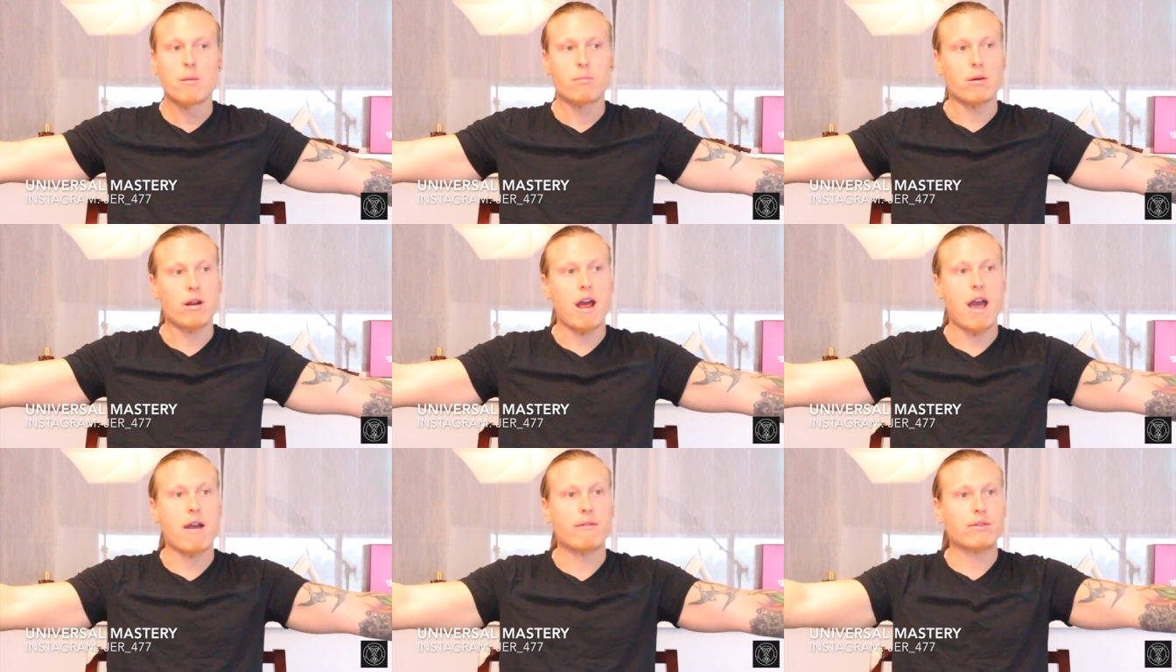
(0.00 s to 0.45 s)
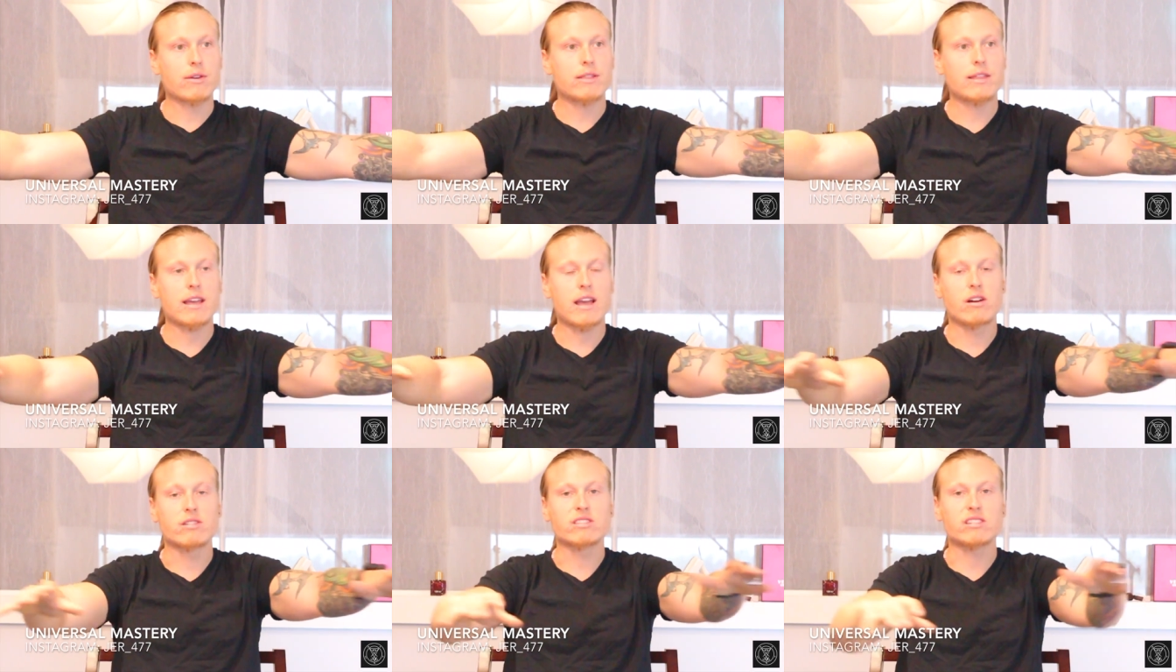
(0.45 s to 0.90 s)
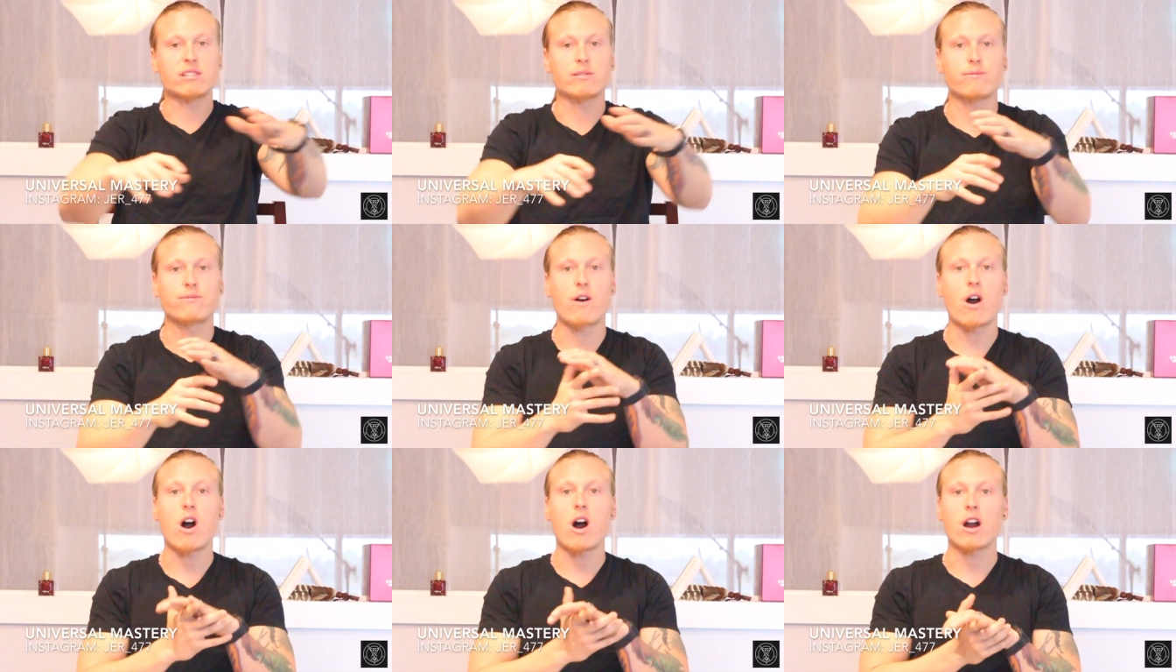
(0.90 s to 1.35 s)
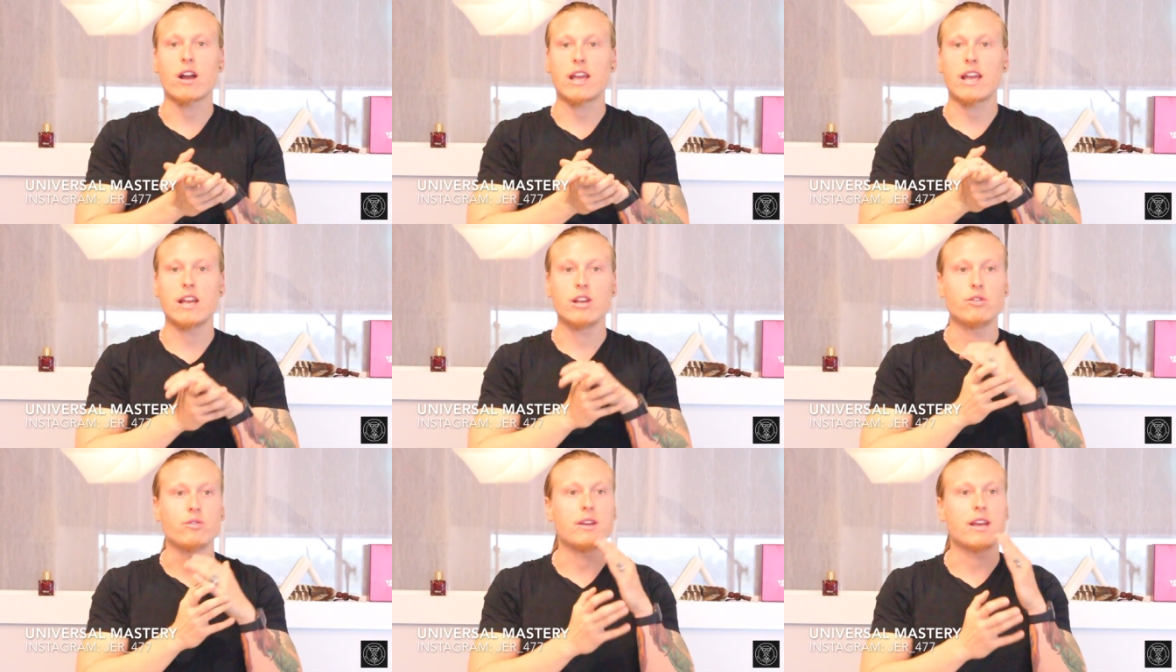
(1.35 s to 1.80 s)
but everything else is
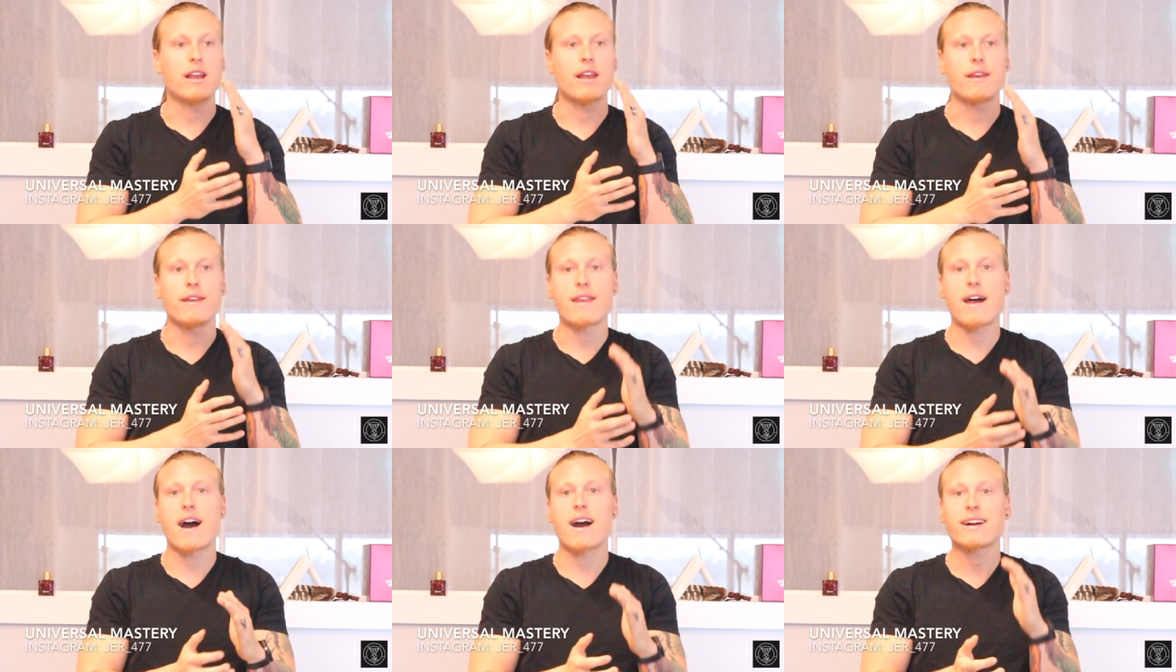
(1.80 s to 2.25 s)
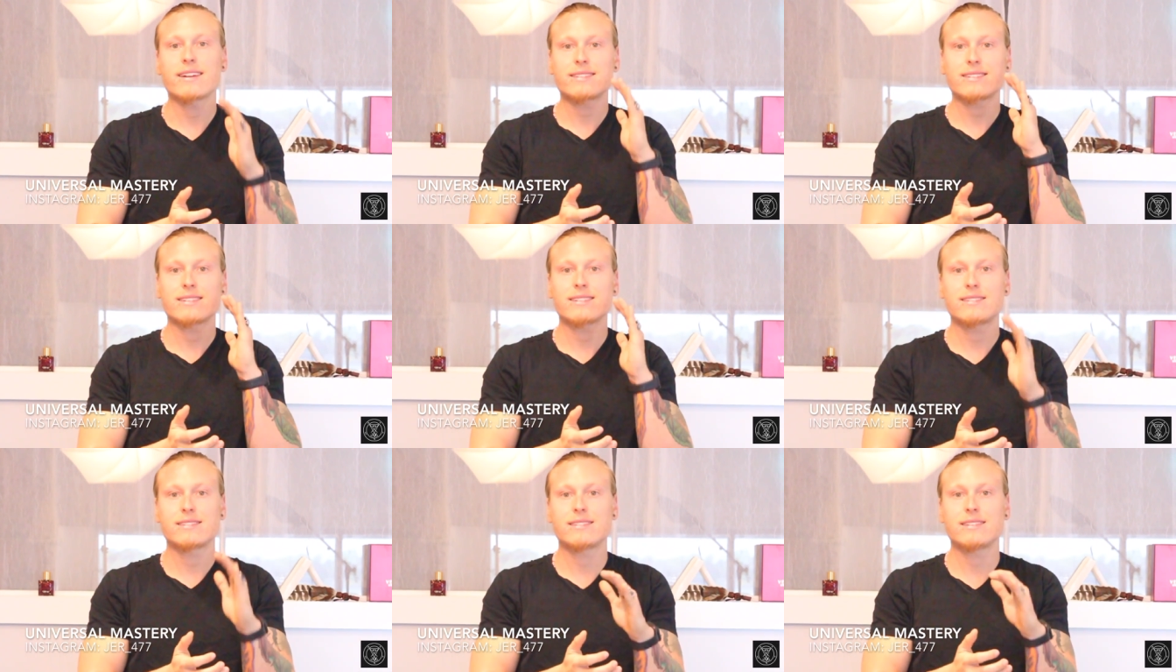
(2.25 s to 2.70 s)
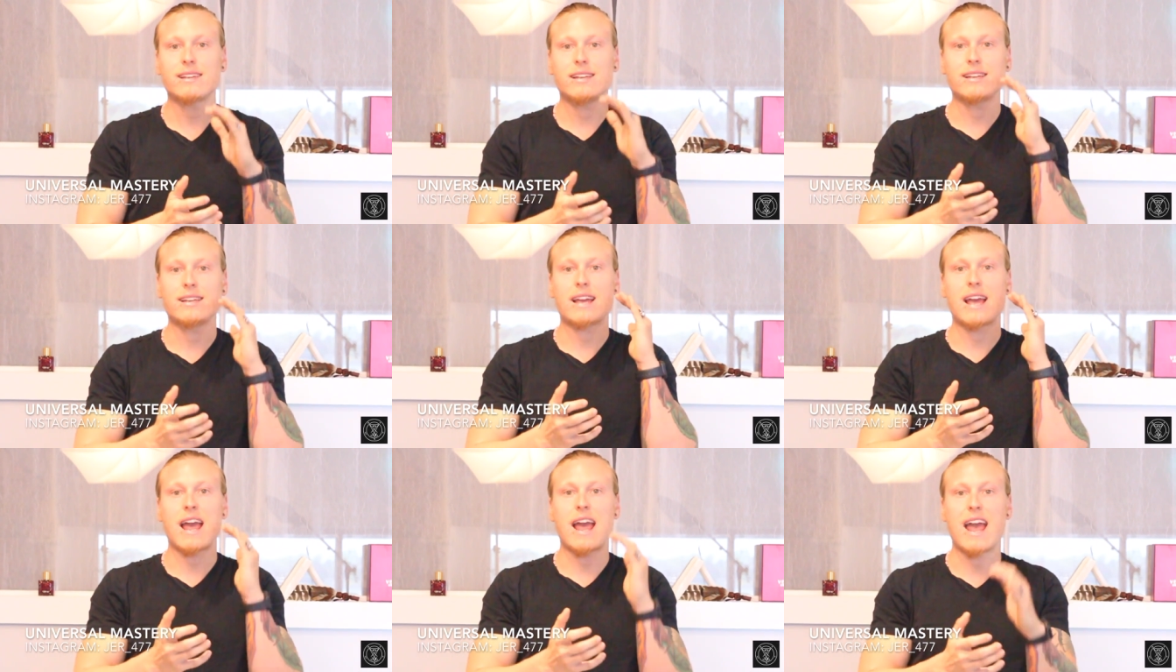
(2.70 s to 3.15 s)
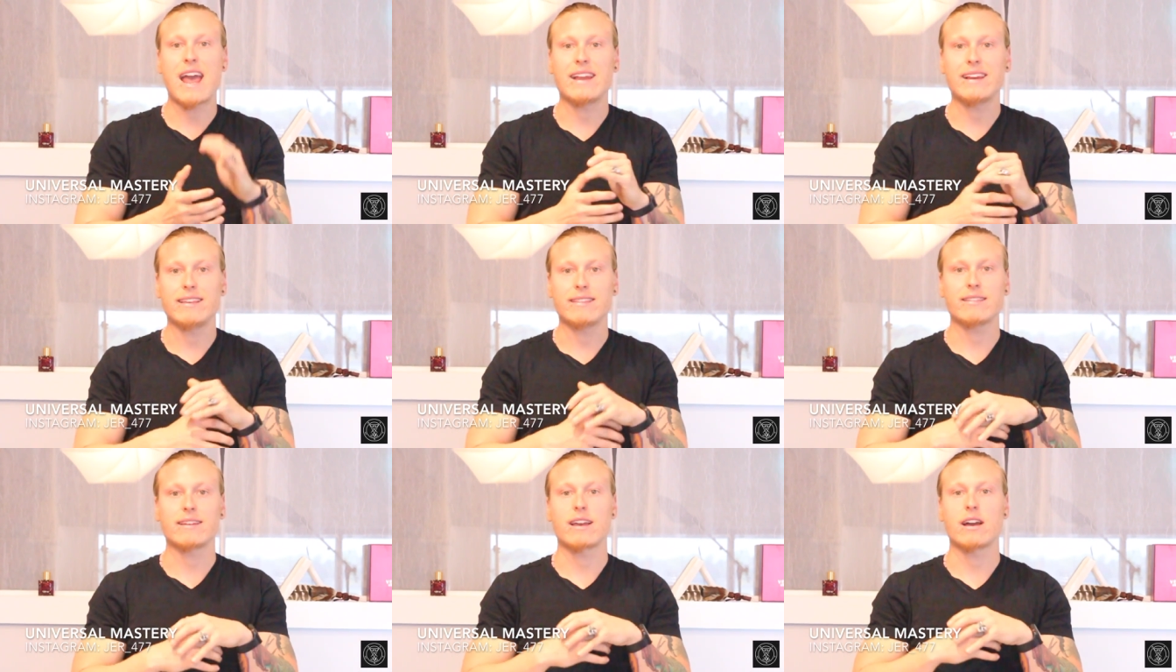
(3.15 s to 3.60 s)
fog and you cannot see
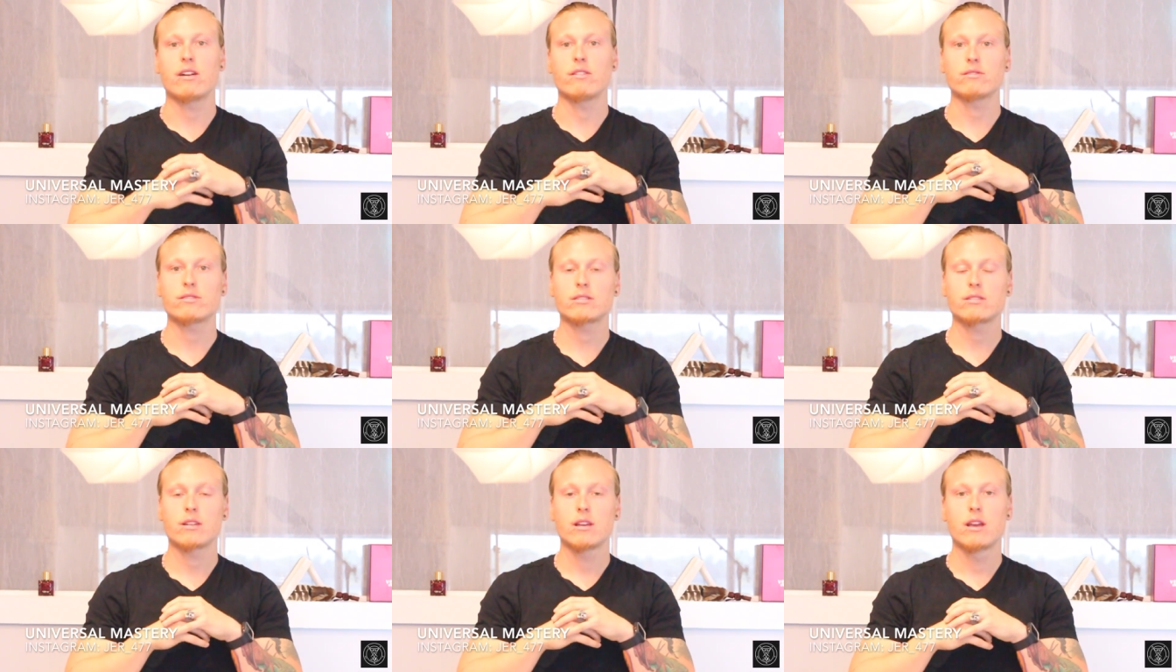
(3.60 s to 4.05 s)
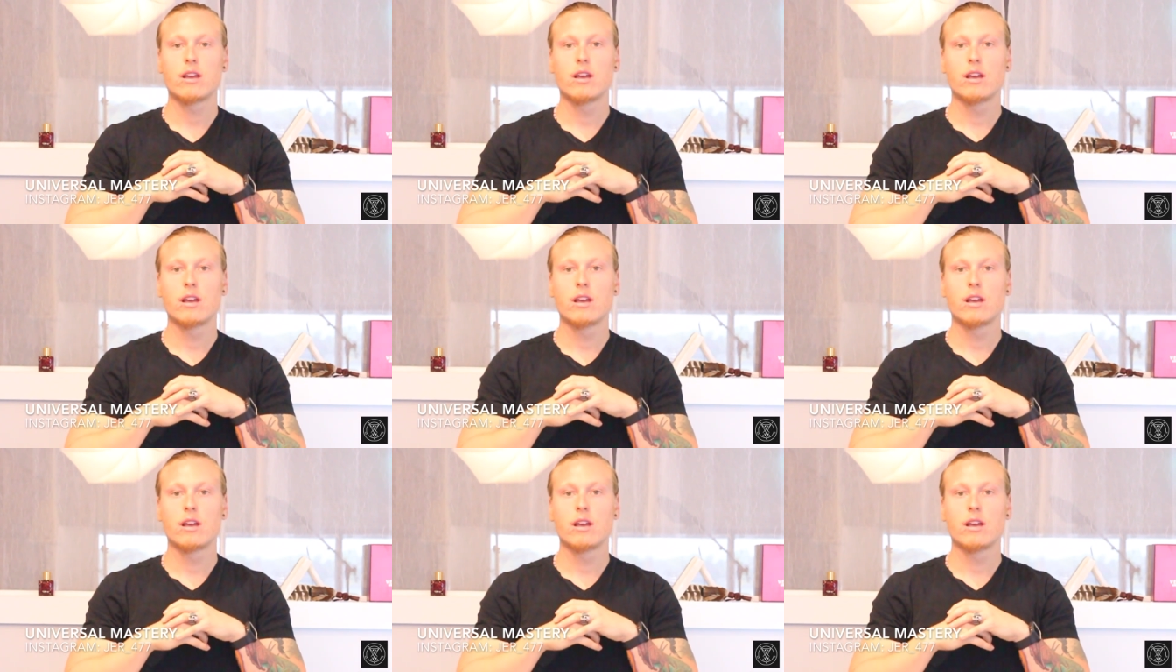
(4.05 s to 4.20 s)
anything else.